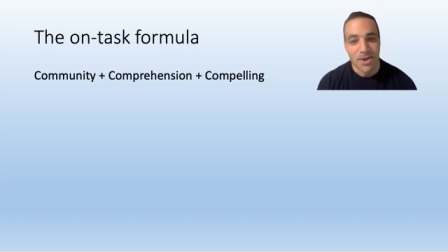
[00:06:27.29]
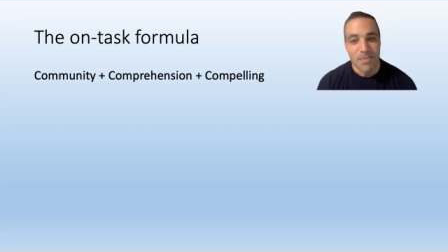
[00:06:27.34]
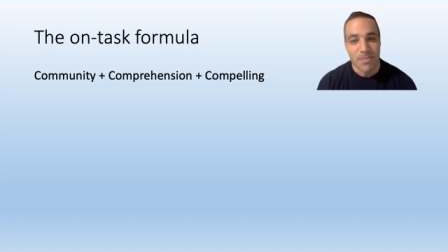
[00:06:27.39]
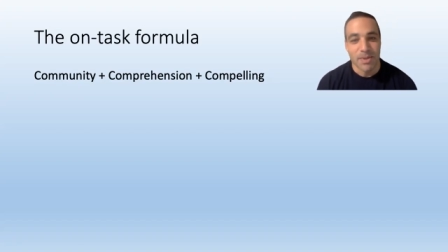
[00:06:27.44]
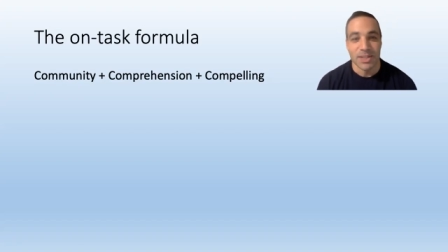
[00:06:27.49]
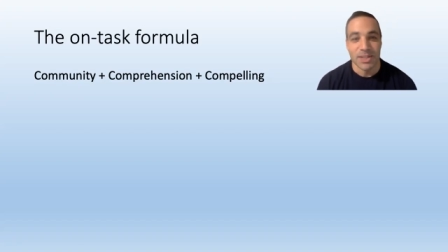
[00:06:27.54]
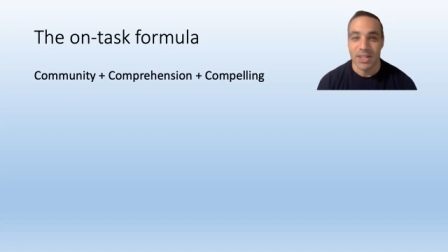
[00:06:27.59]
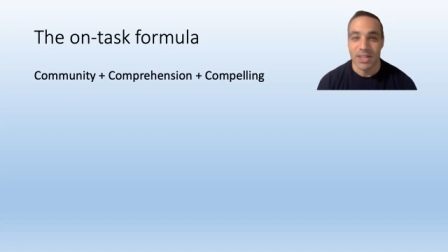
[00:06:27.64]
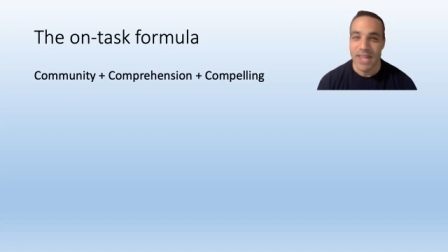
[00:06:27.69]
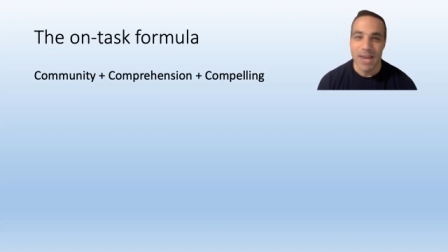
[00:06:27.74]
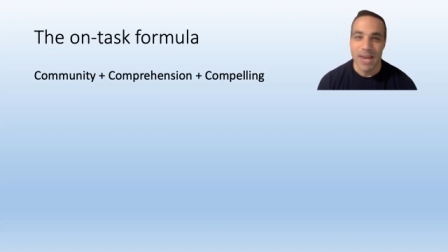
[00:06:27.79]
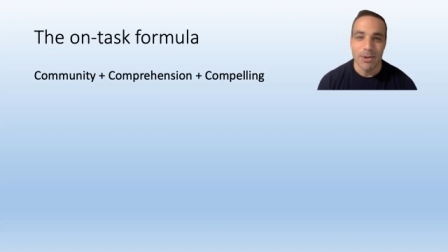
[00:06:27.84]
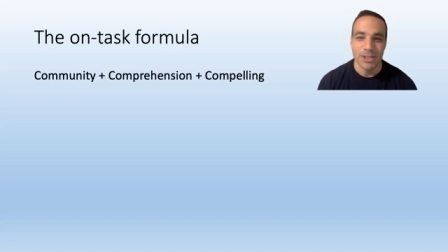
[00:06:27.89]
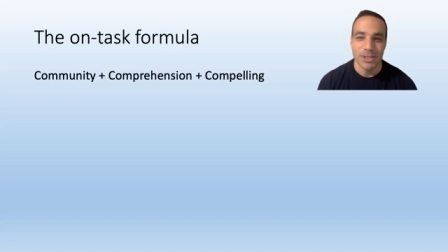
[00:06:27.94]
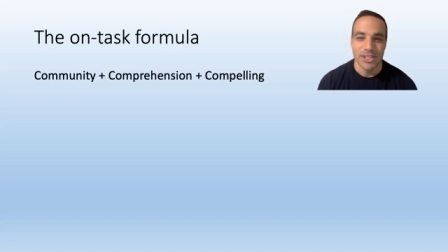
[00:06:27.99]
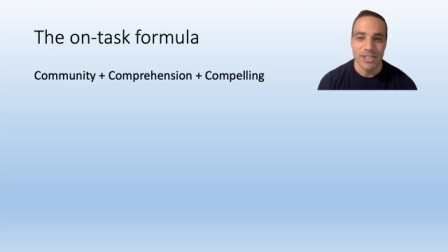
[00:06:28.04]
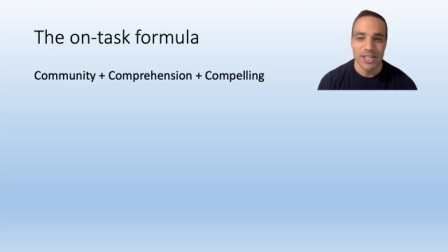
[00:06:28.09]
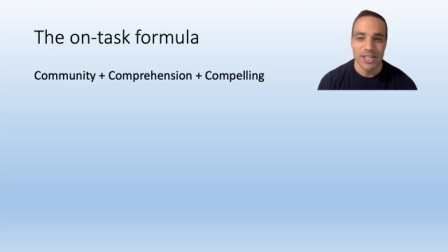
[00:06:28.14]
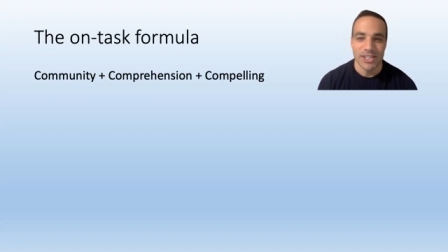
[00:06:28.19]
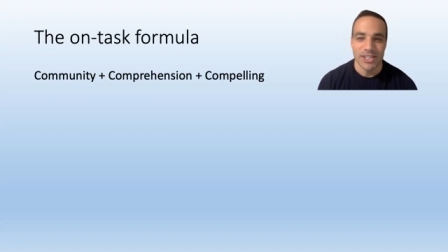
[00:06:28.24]
but the
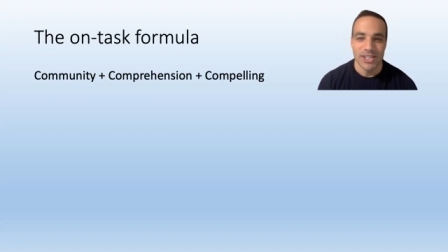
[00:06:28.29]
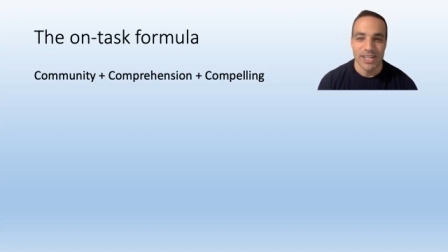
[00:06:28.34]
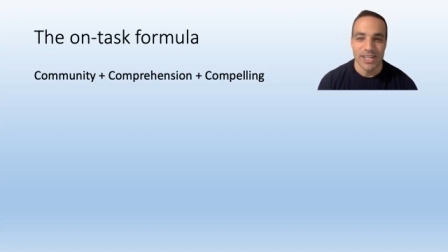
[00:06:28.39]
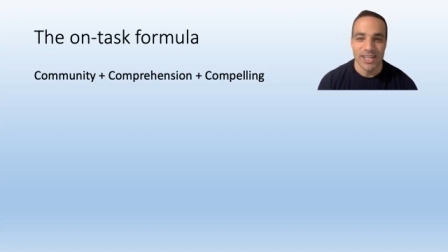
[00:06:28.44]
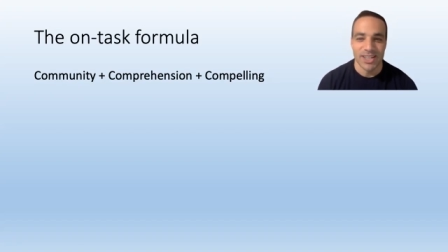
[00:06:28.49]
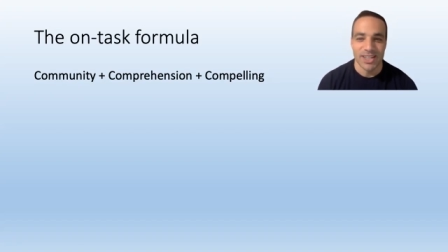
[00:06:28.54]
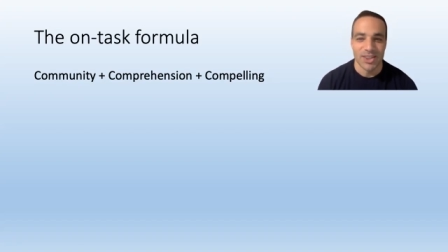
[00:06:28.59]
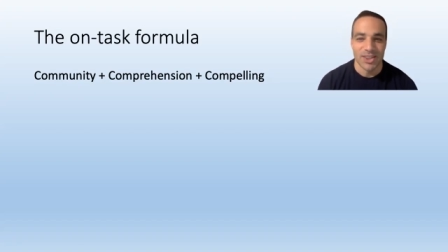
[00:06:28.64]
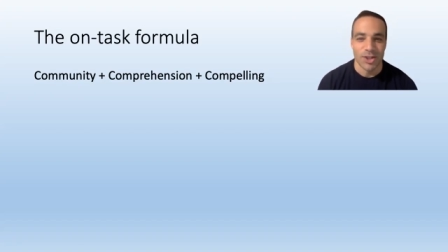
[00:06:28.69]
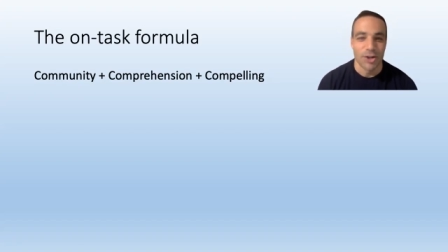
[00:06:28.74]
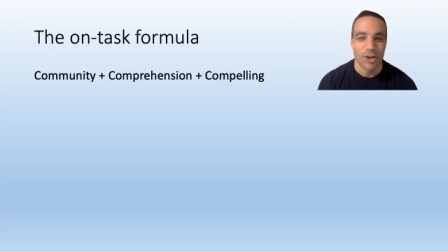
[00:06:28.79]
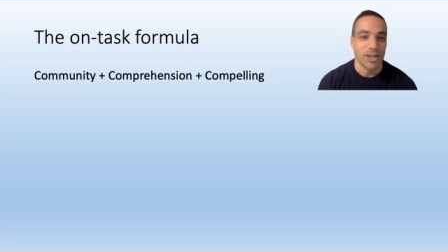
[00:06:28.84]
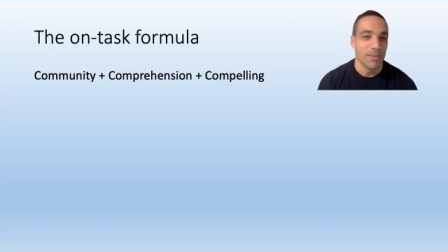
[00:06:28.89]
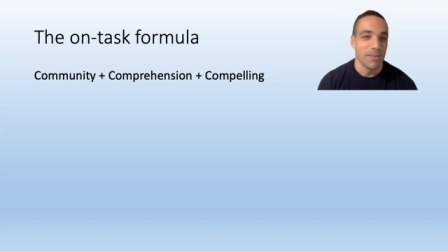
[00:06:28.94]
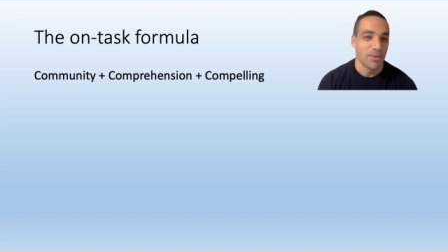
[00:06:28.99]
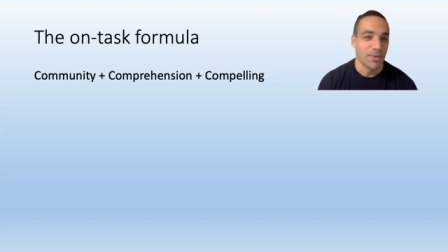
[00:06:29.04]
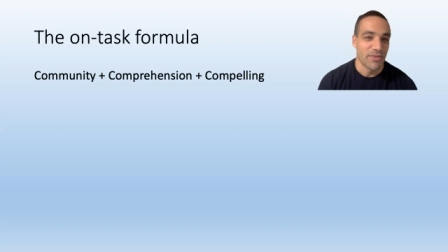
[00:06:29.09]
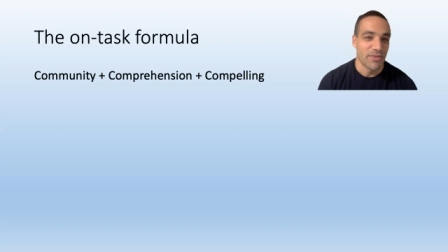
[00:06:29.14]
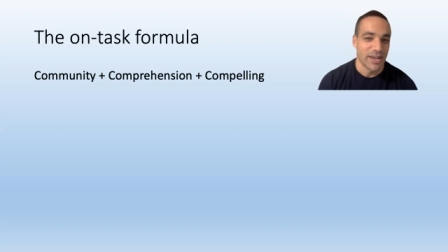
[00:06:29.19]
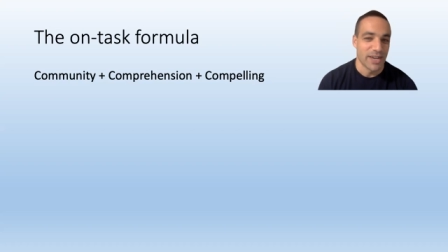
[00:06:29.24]
language teaching and learning
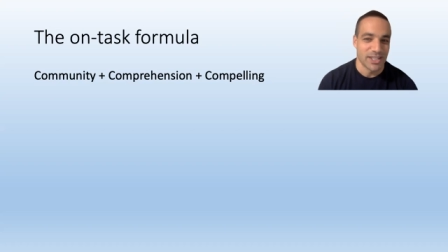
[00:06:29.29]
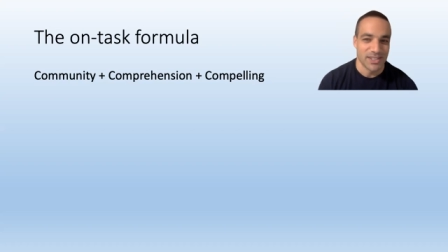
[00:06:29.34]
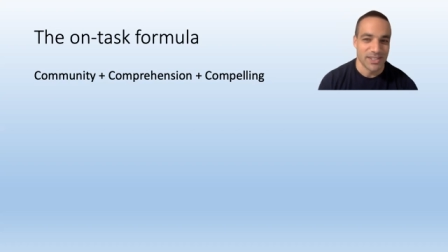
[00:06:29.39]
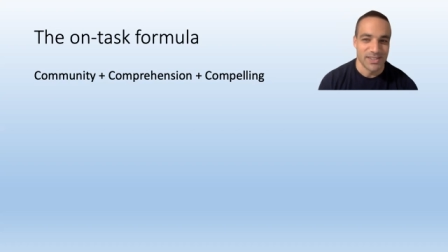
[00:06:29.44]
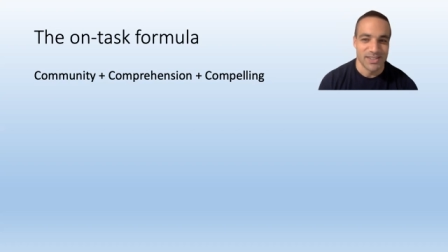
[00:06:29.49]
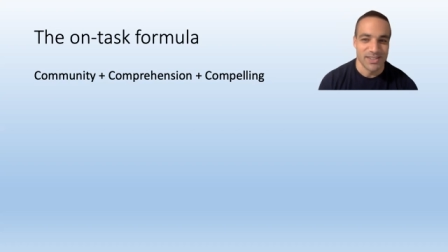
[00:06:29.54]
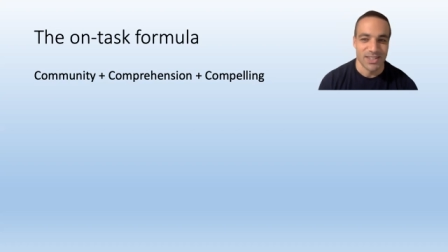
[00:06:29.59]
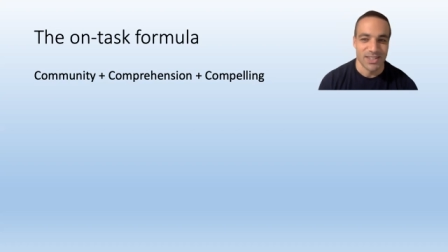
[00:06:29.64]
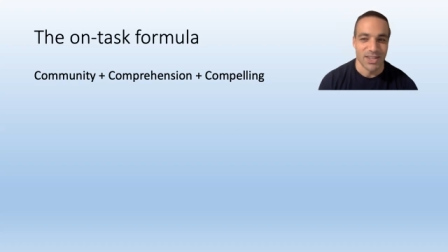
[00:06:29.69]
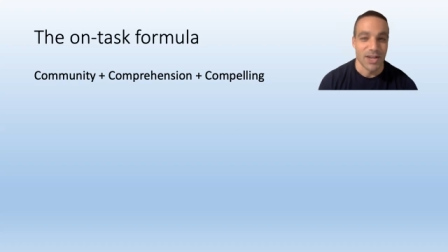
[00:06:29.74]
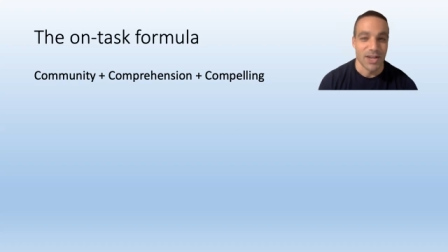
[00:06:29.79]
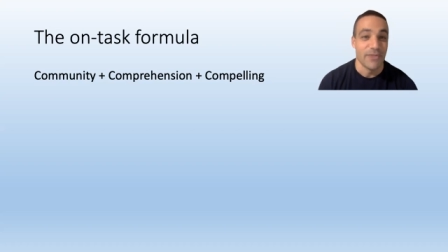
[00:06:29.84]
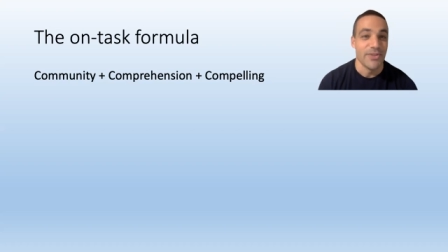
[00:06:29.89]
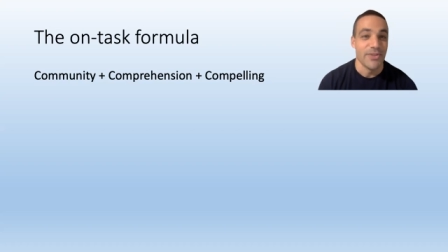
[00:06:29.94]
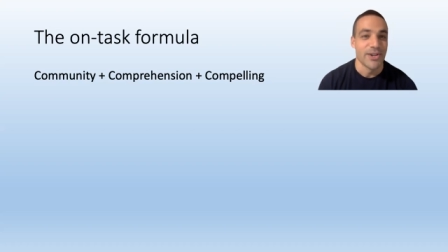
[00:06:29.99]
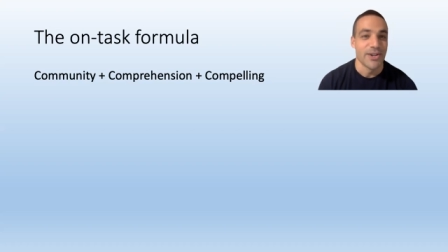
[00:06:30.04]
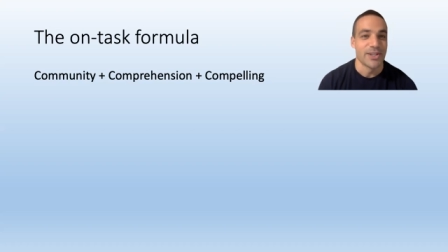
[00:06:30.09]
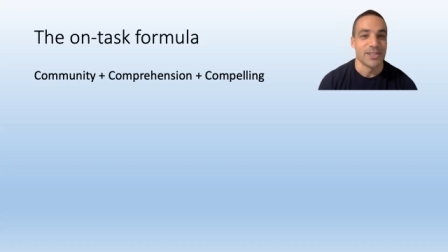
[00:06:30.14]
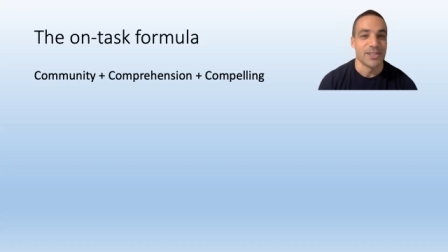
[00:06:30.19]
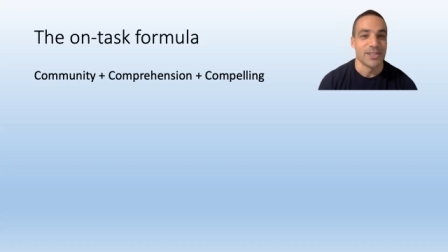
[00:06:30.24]
professions love
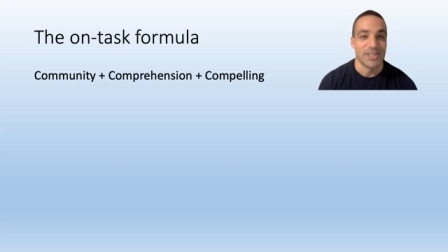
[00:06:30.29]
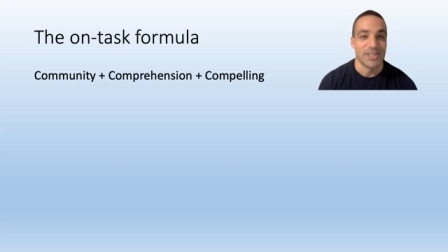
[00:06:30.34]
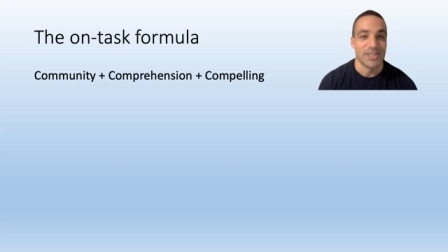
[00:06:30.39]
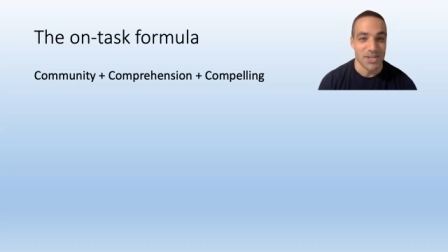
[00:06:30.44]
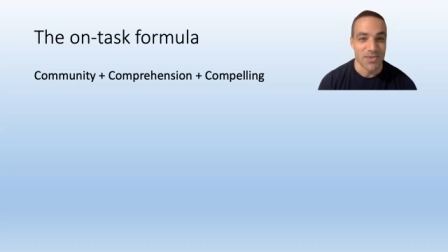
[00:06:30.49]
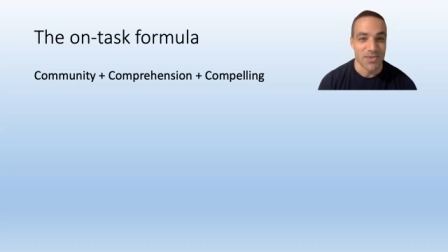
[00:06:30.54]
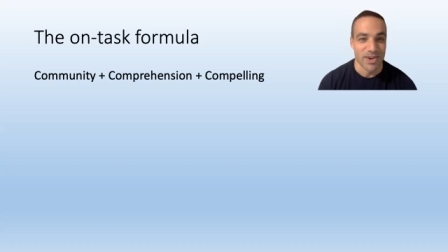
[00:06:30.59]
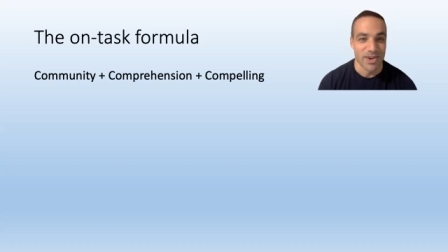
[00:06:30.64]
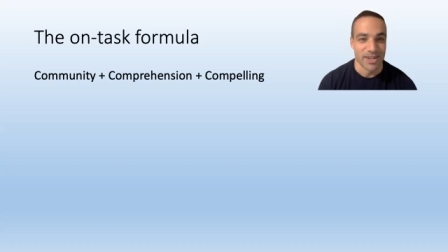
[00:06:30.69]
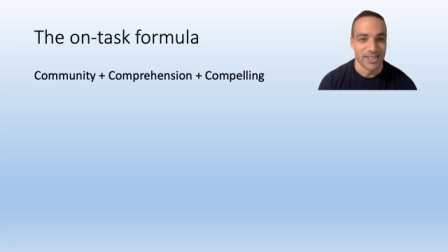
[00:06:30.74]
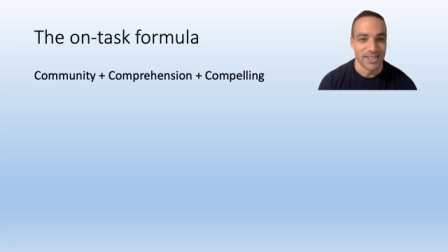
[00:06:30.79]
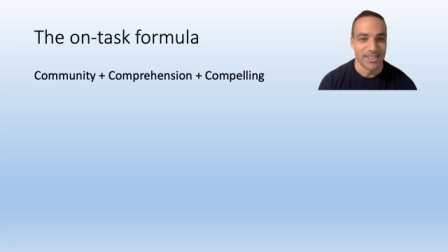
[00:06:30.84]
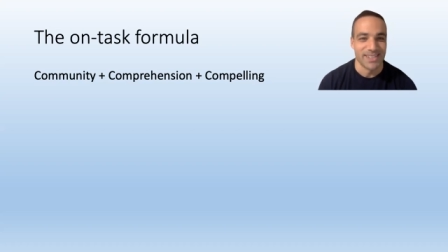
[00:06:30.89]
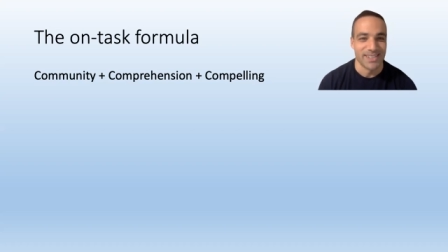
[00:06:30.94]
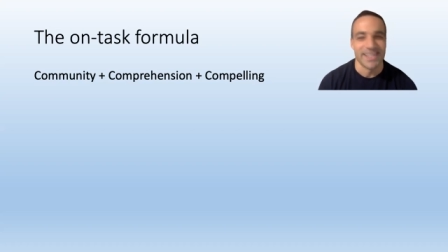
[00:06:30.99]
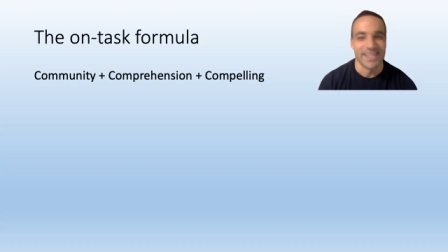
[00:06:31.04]
their C words,